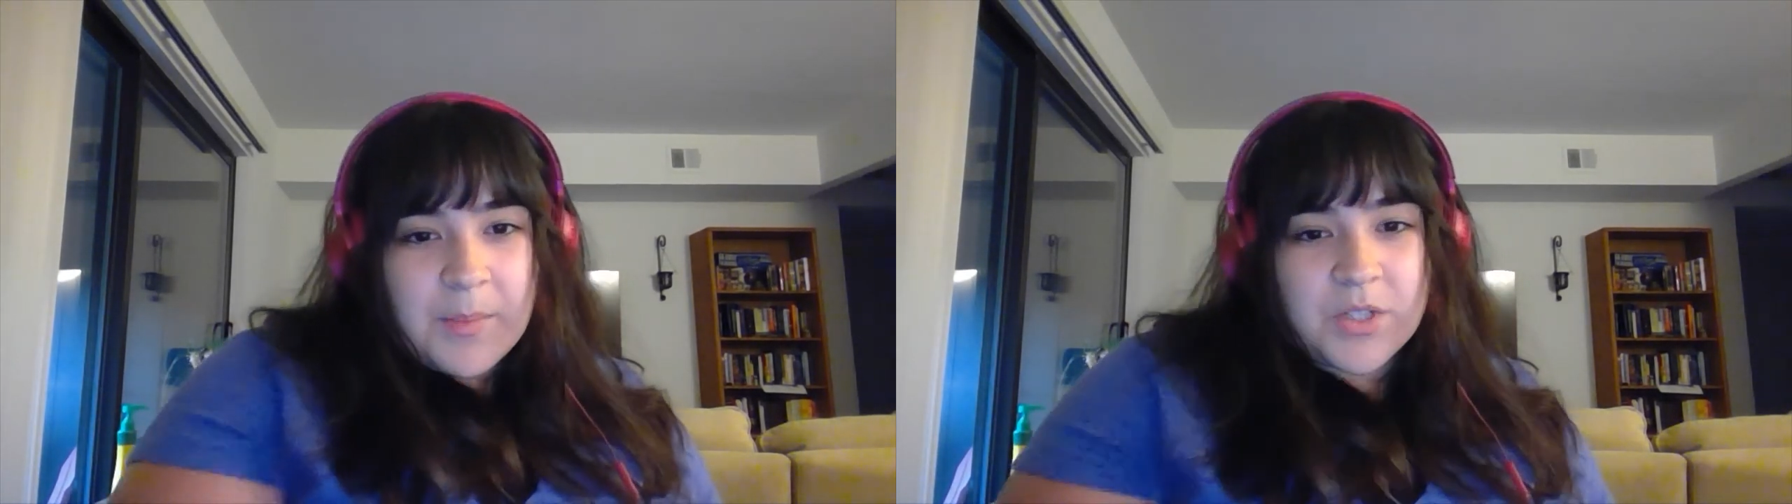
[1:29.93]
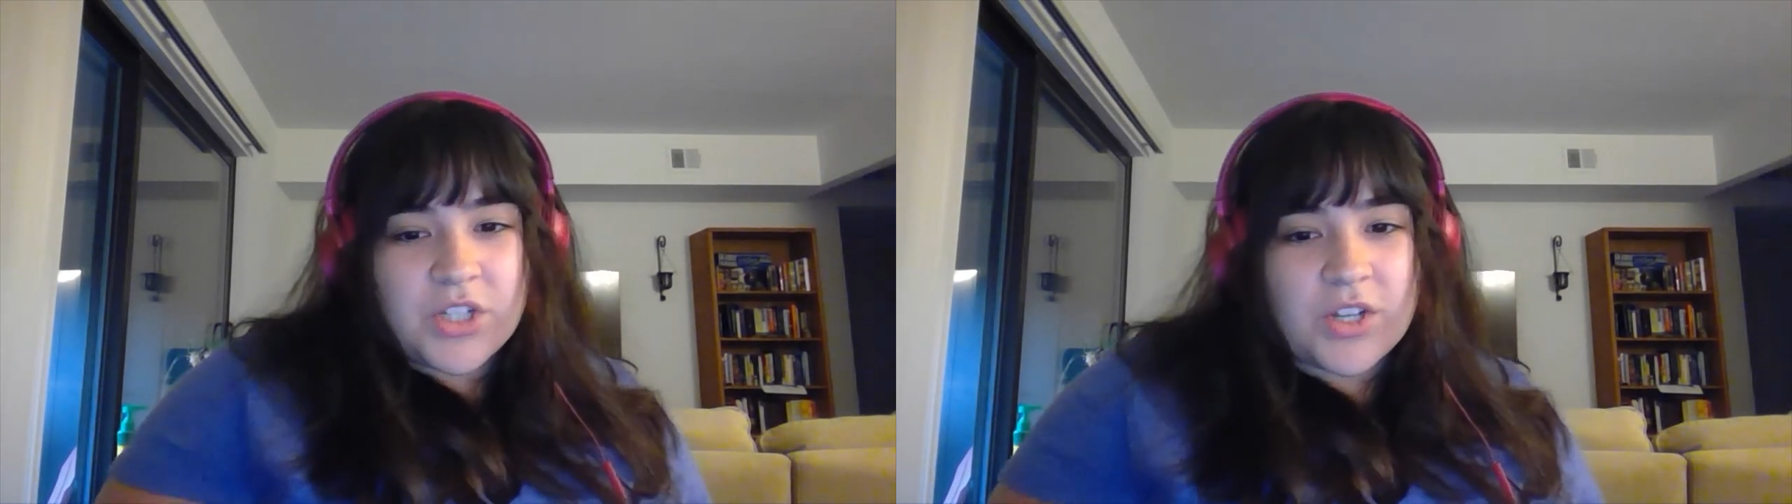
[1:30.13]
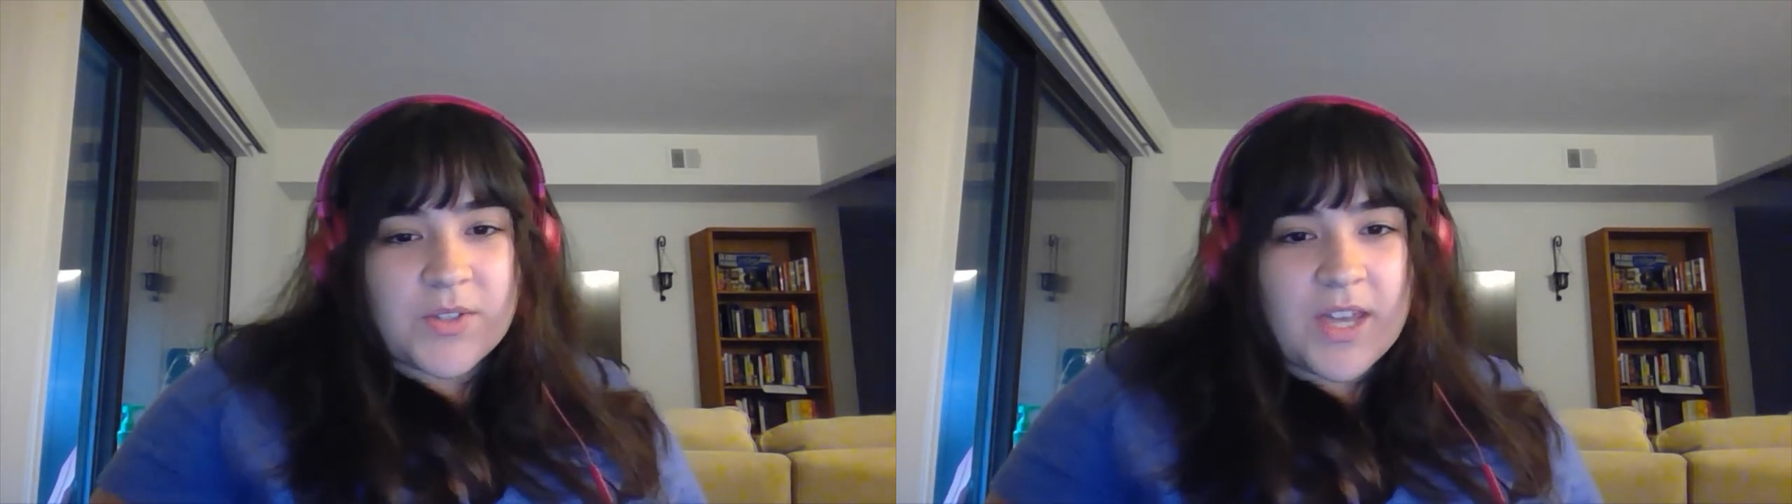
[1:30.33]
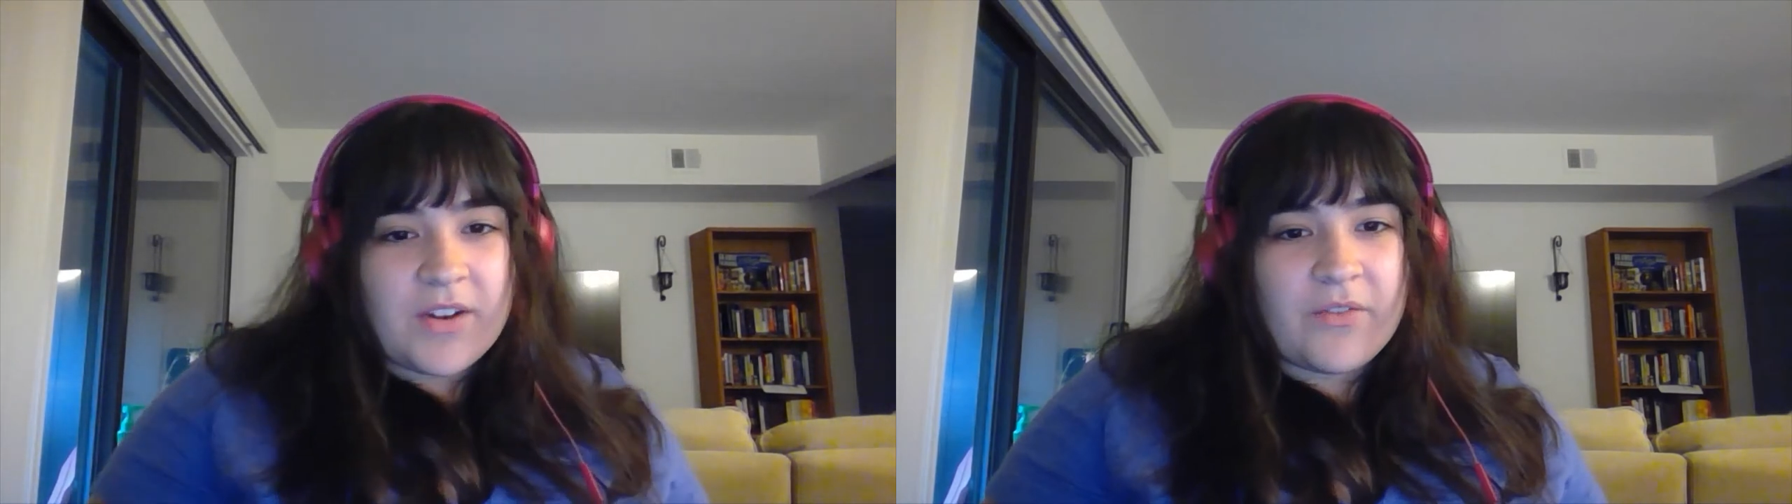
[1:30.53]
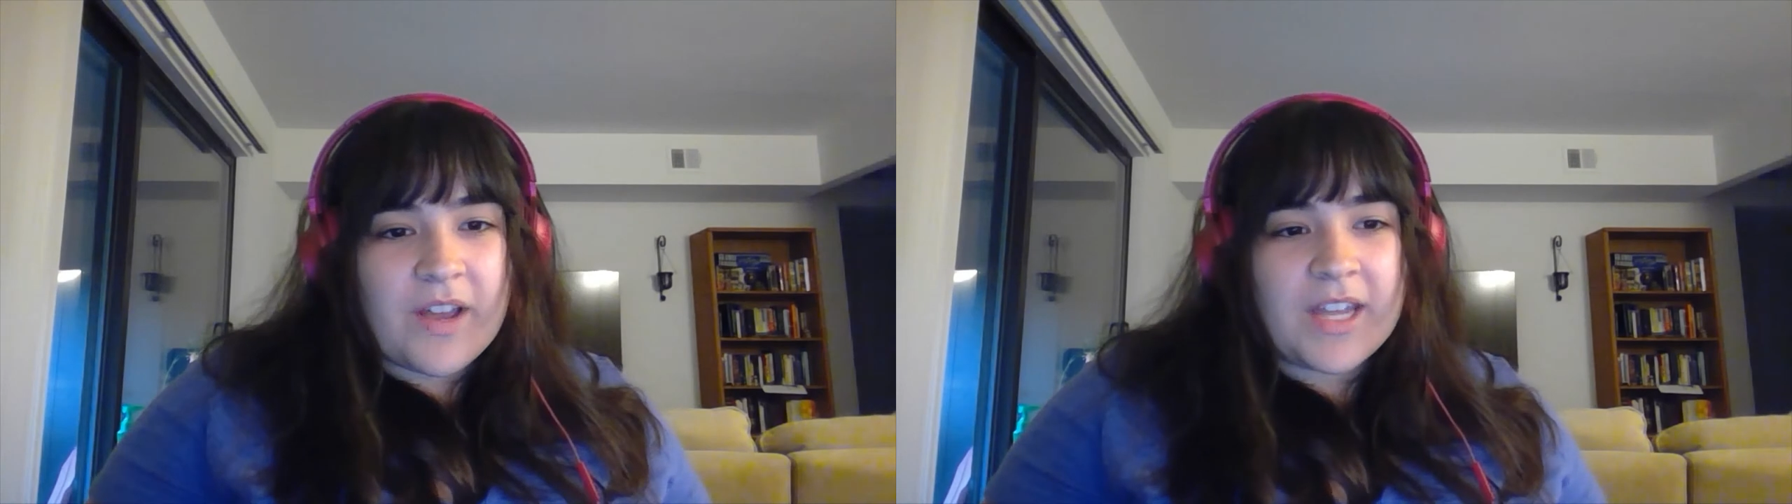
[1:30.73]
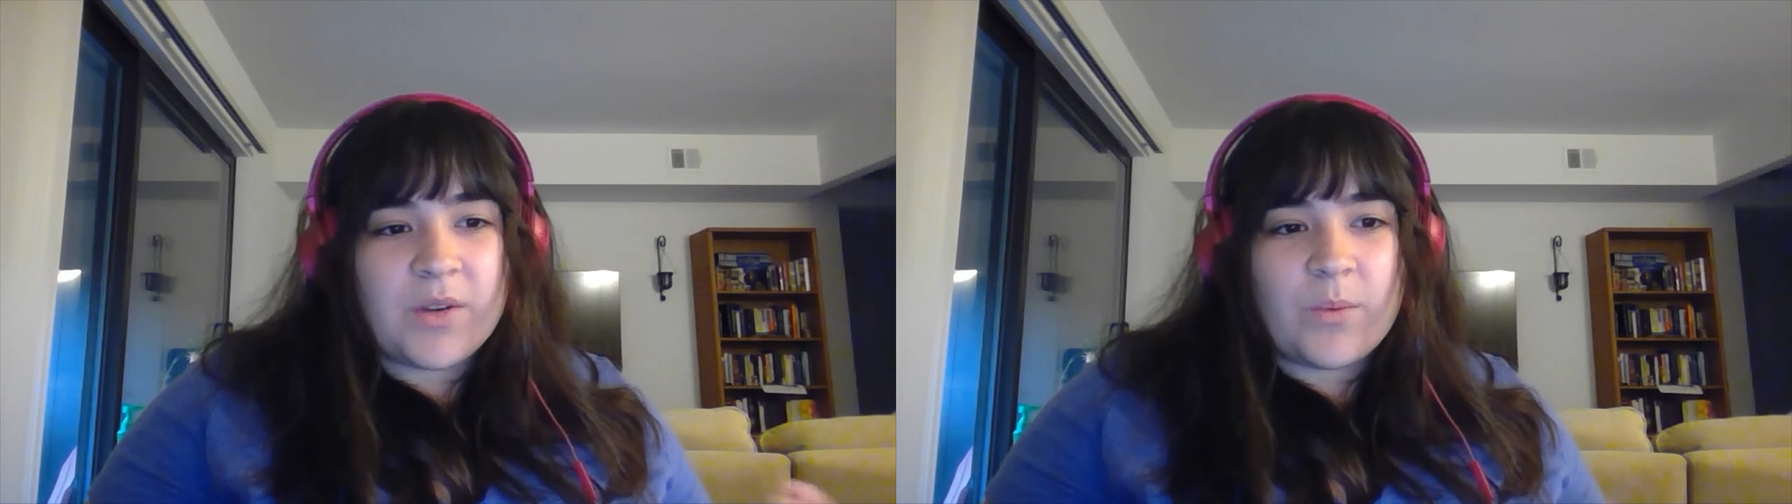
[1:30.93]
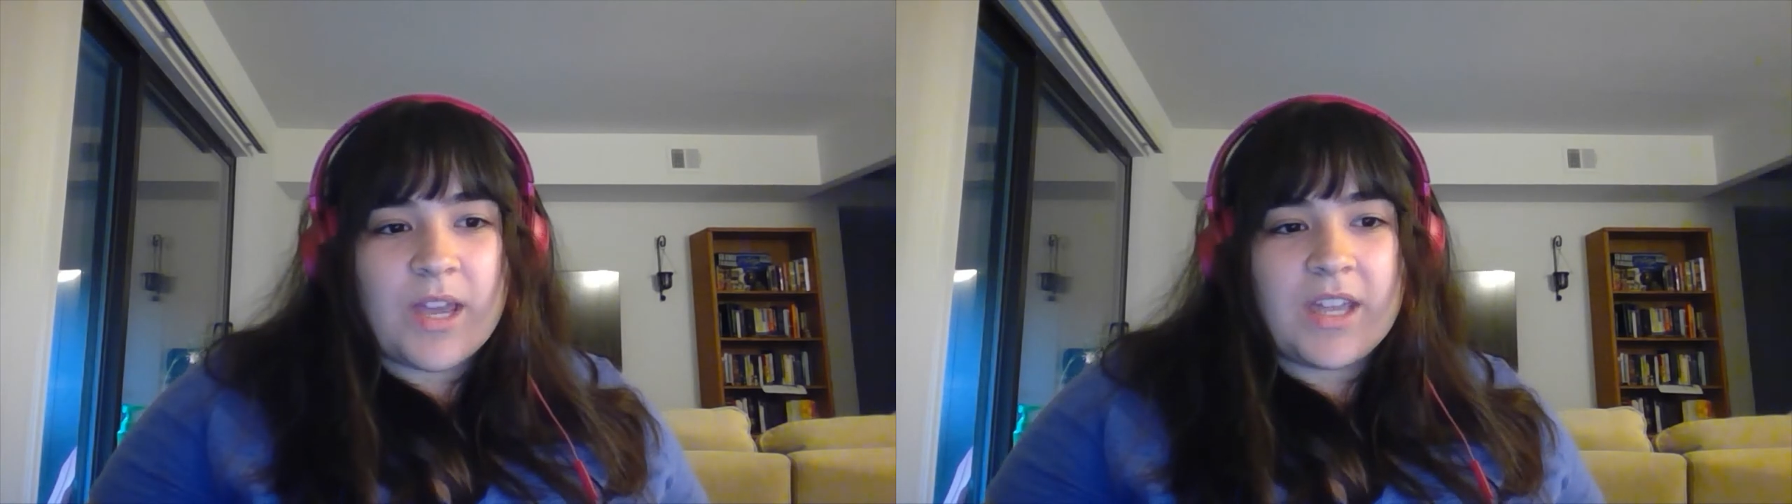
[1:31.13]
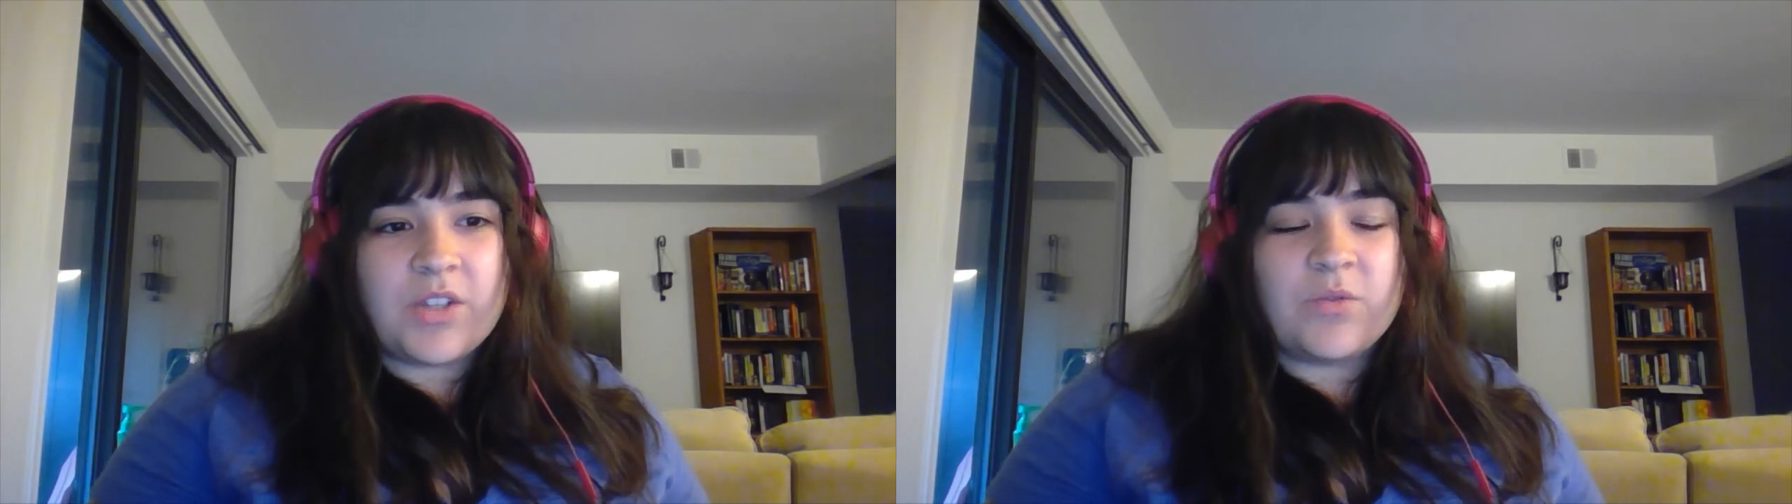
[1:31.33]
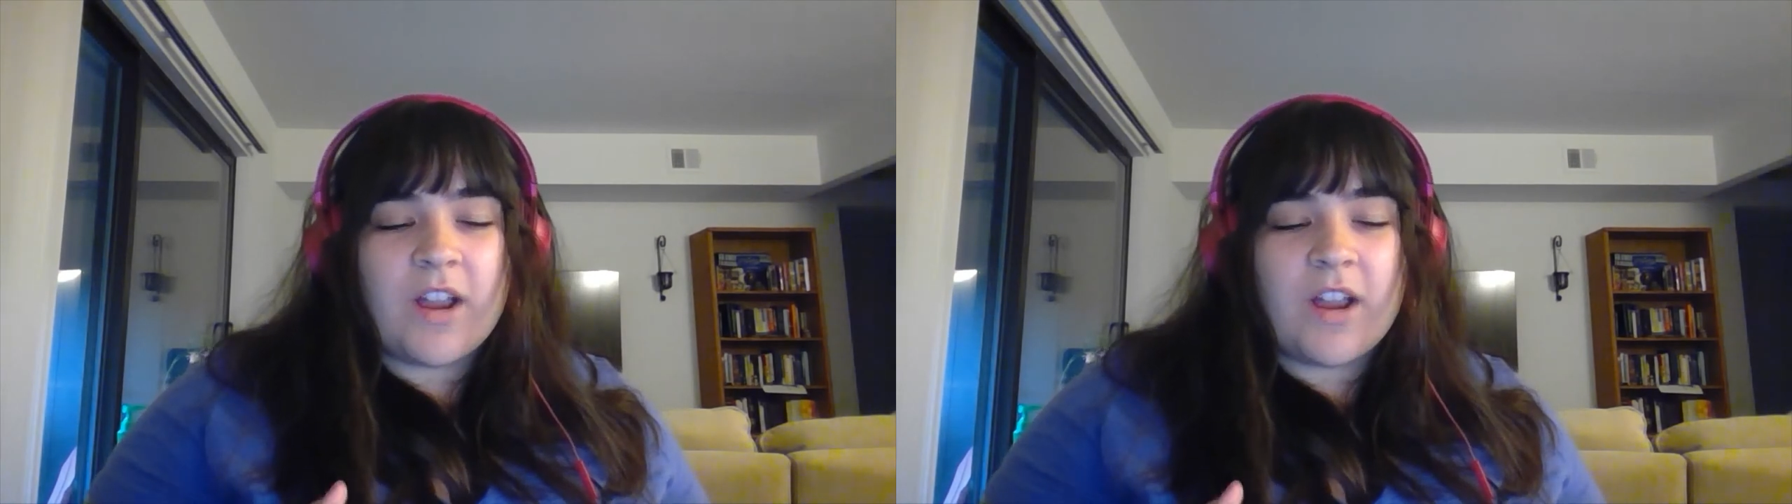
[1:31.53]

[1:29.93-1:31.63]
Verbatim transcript: but she also had to find a way to